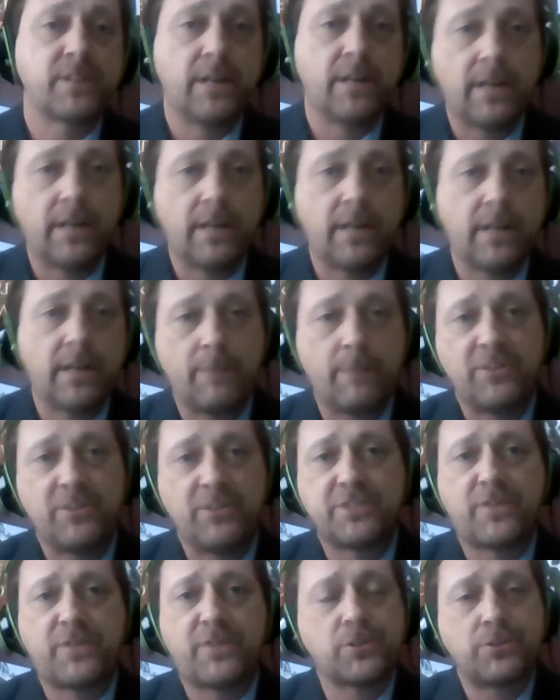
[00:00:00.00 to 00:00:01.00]
Um, these
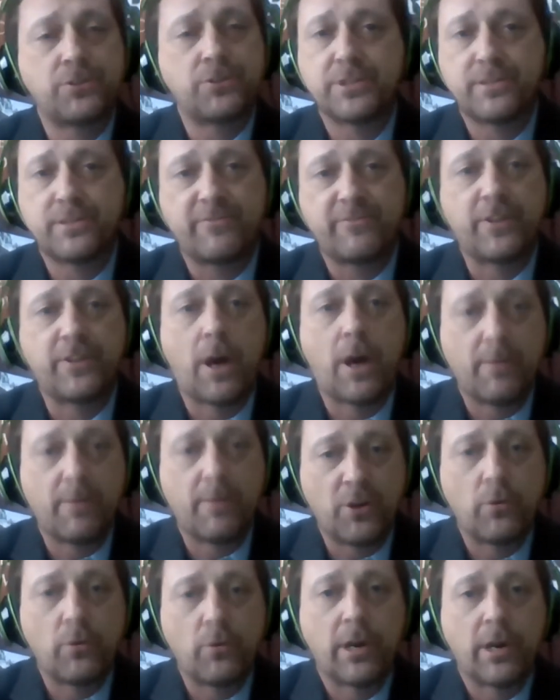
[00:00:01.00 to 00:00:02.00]
folks are doing some
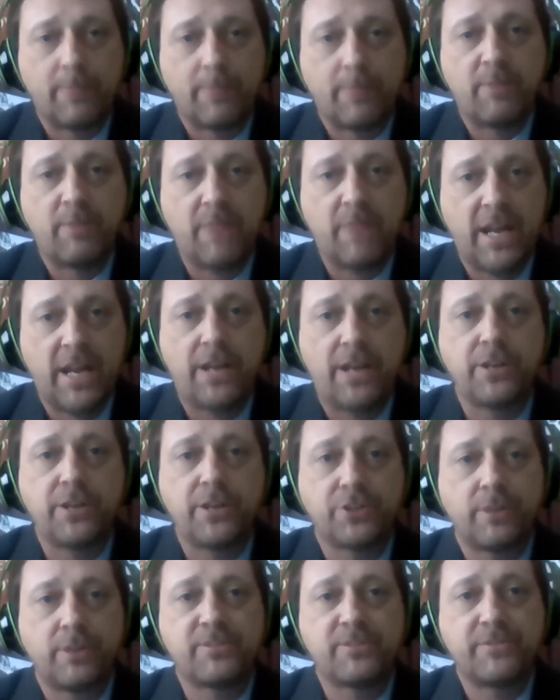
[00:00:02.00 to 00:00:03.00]
phenomenal work up in Maine in
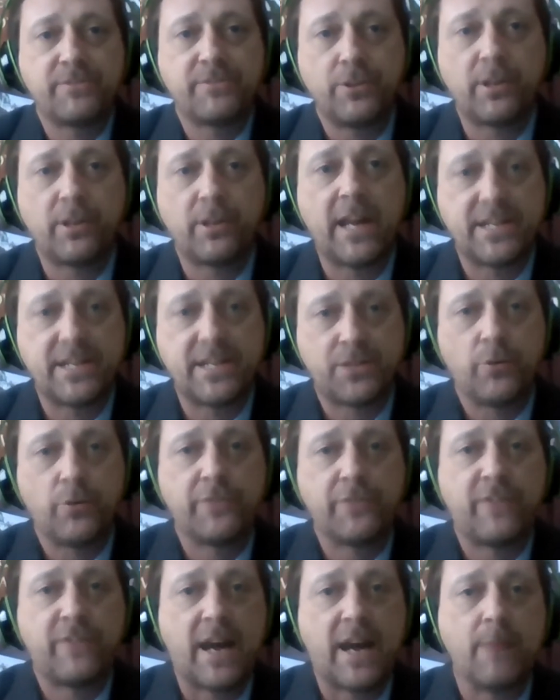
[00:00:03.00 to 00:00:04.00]
terms of utilizing wood
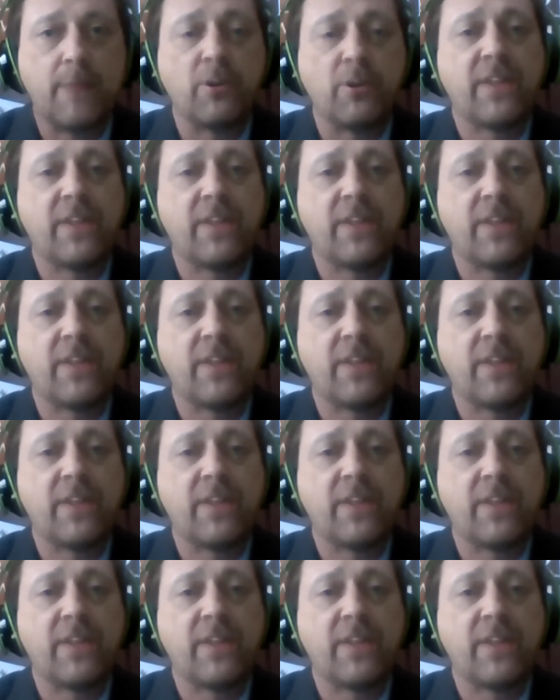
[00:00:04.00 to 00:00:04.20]
fiber.